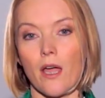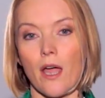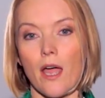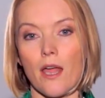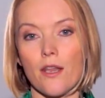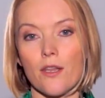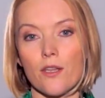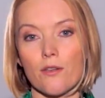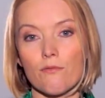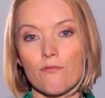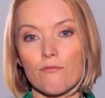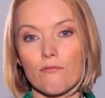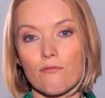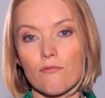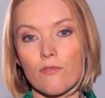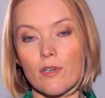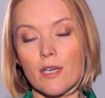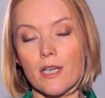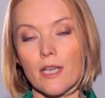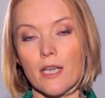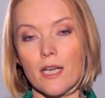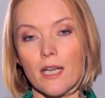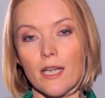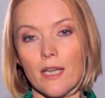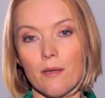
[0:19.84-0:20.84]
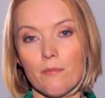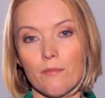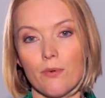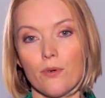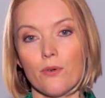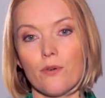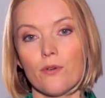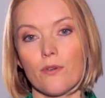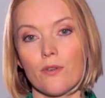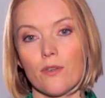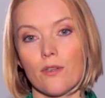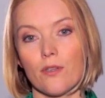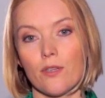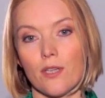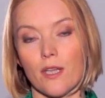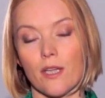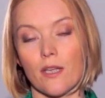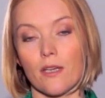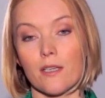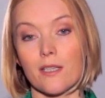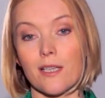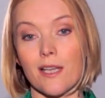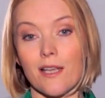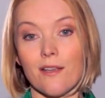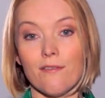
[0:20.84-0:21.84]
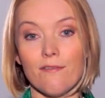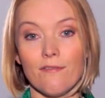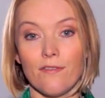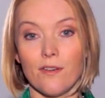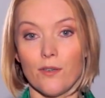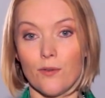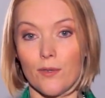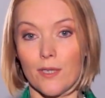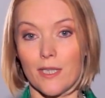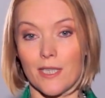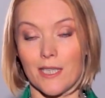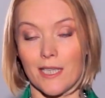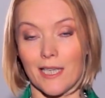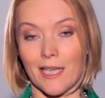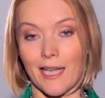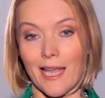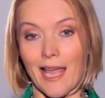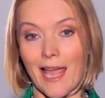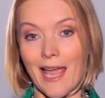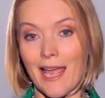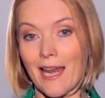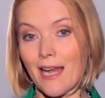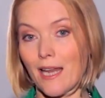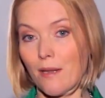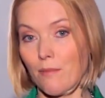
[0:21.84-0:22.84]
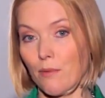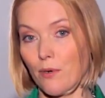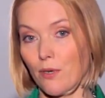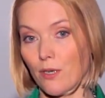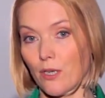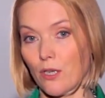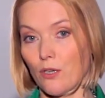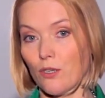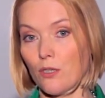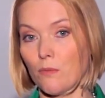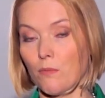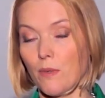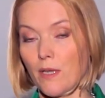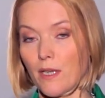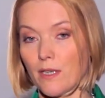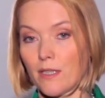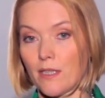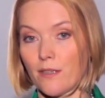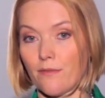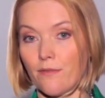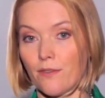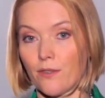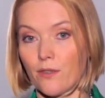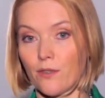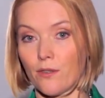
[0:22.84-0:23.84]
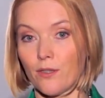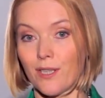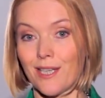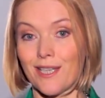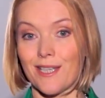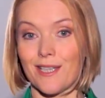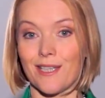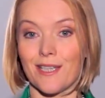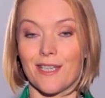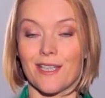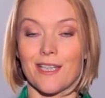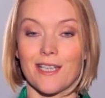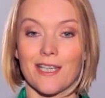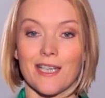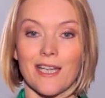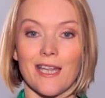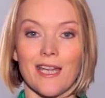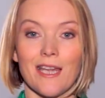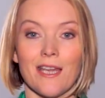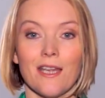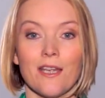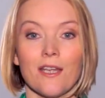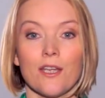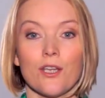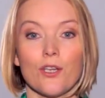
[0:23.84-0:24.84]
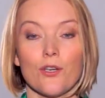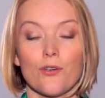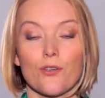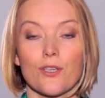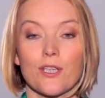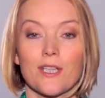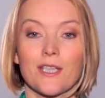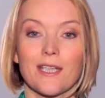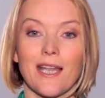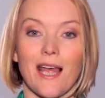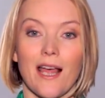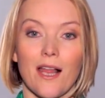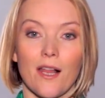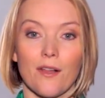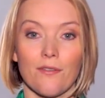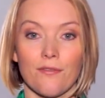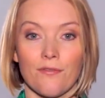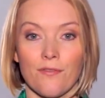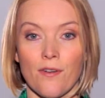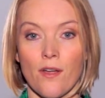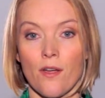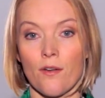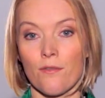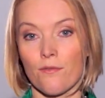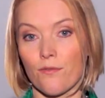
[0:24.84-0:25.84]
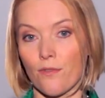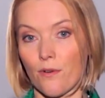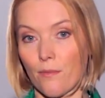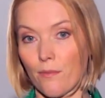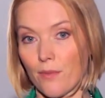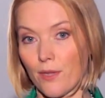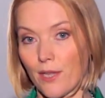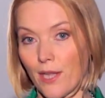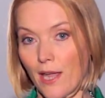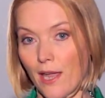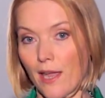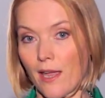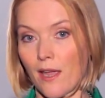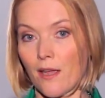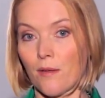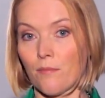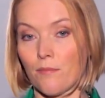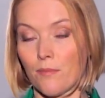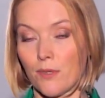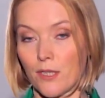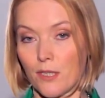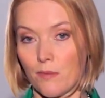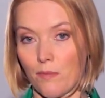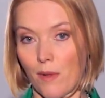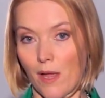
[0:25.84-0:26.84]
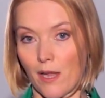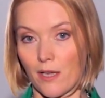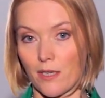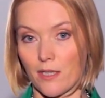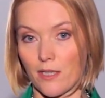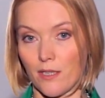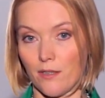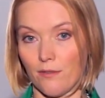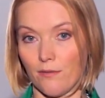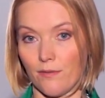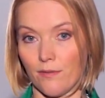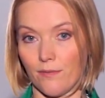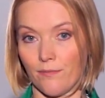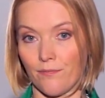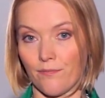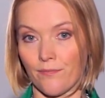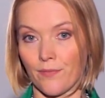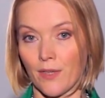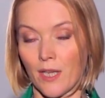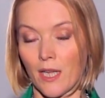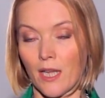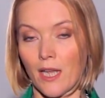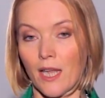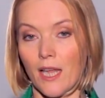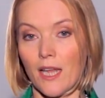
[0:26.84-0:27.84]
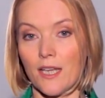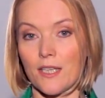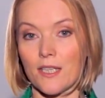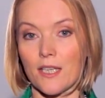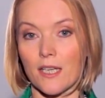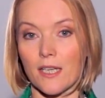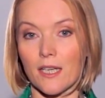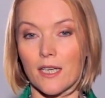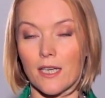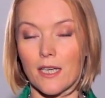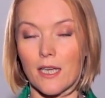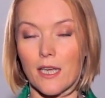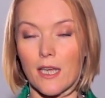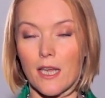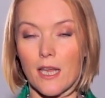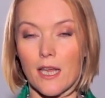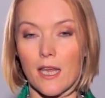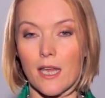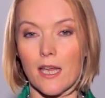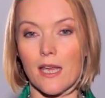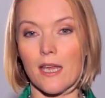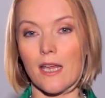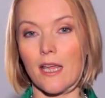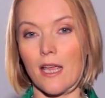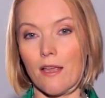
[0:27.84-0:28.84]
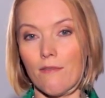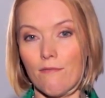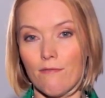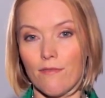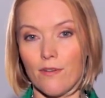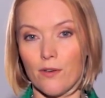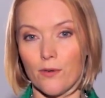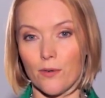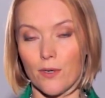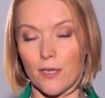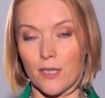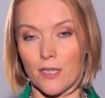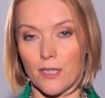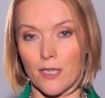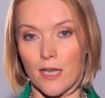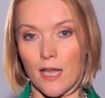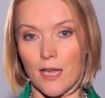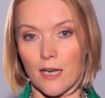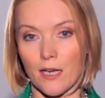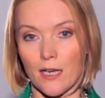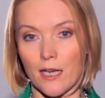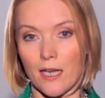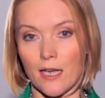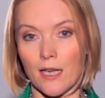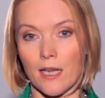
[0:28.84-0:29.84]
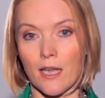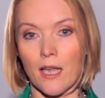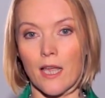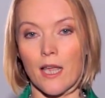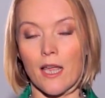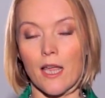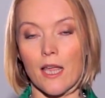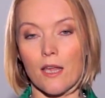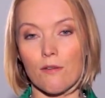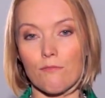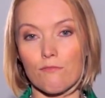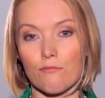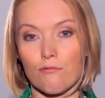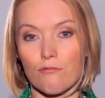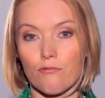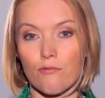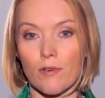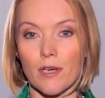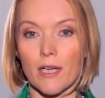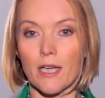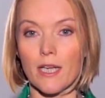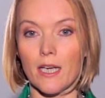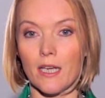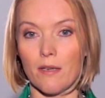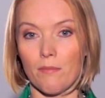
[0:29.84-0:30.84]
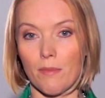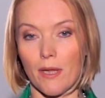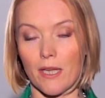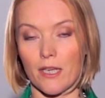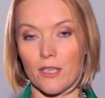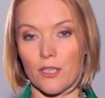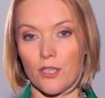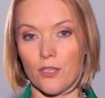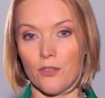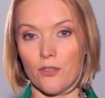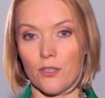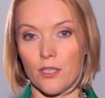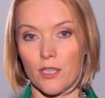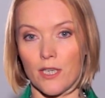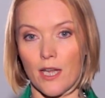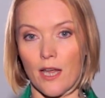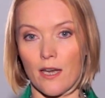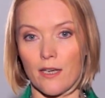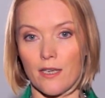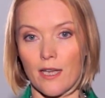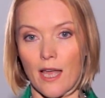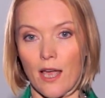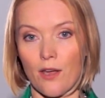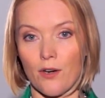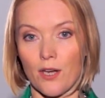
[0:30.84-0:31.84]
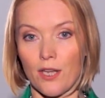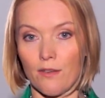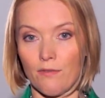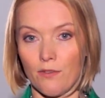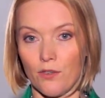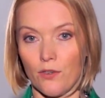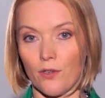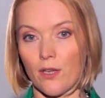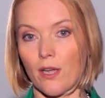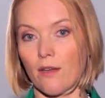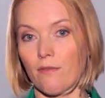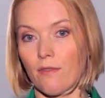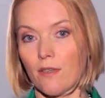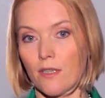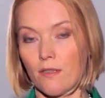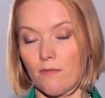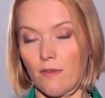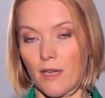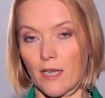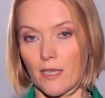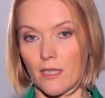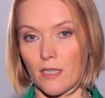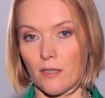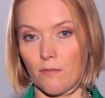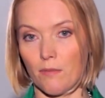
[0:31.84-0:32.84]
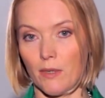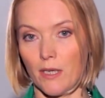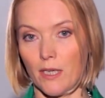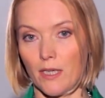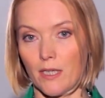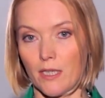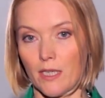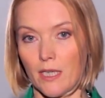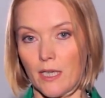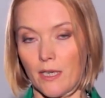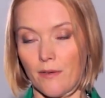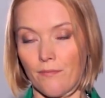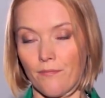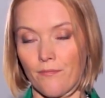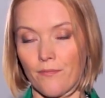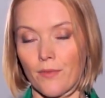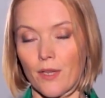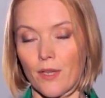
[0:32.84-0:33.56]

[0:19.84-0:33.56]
And the really important thing to influencing anybody who's being difficult is to see yourself from their perspective. It's a key influence technique. It really makes you stand out if you have this flexibility.